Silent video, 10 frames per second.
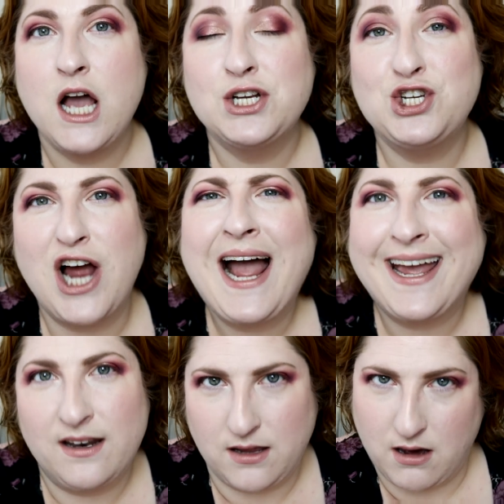
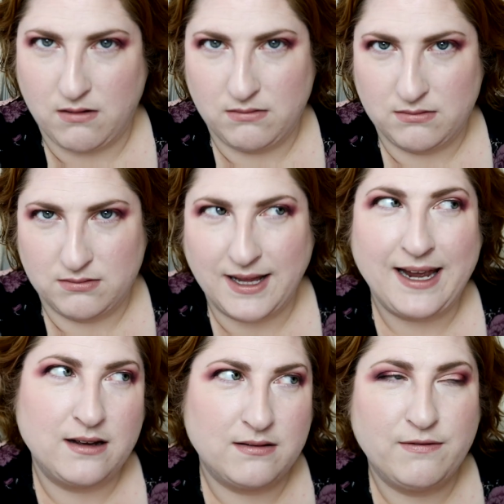Giant though,
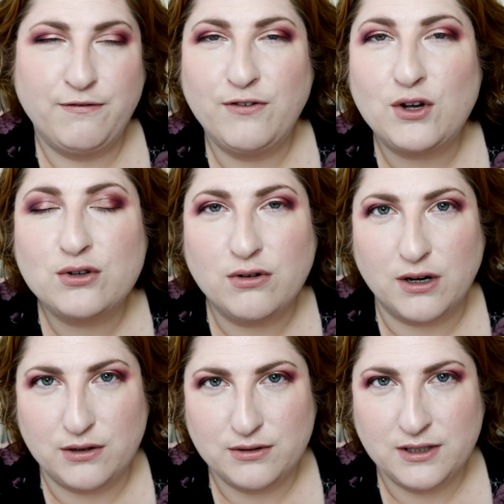like full
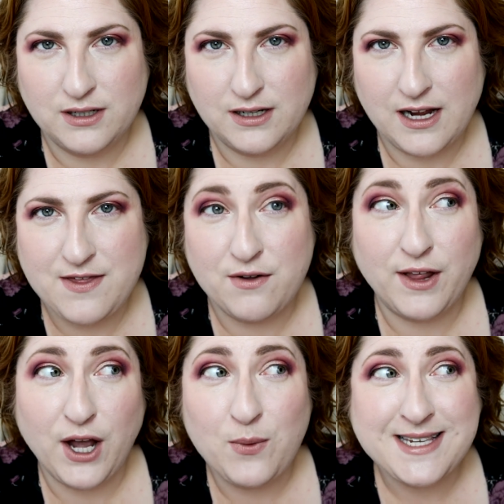grown and they're
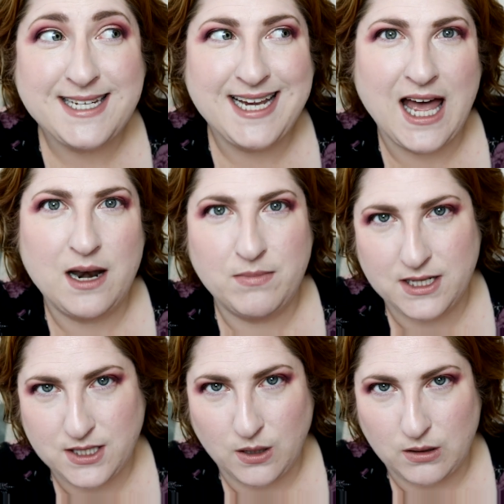like, oh, he's 10
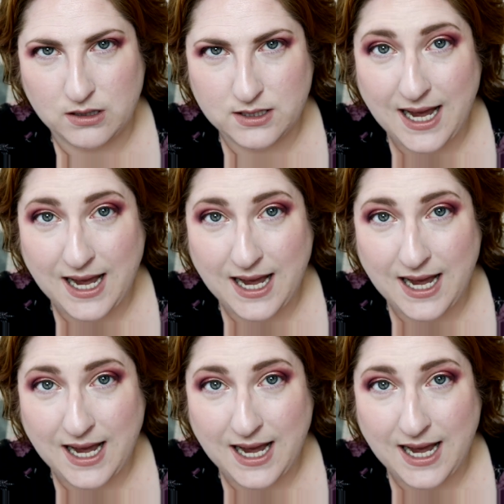months old.